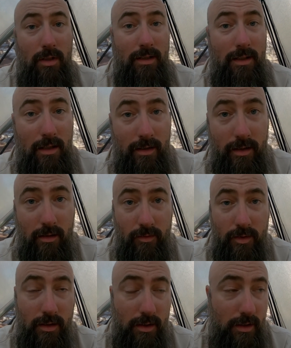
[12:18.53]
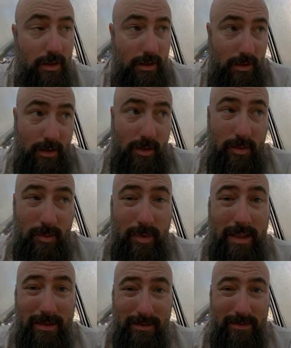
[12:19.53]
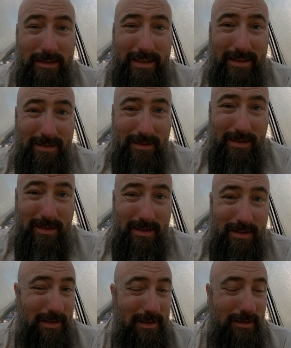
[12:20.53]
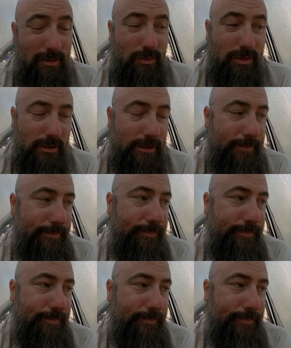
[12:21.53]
I got ahead of it. I might lance it tonight, I don't know, we'll see.